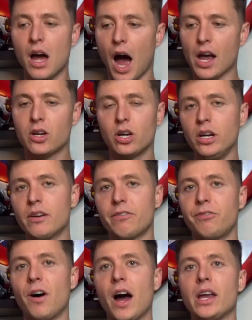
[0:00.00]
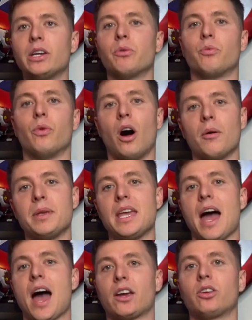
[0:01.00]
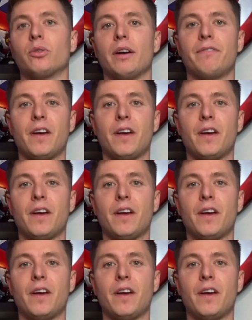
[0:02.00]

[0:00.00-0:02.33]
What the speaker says: I couldn't find Raimi accurate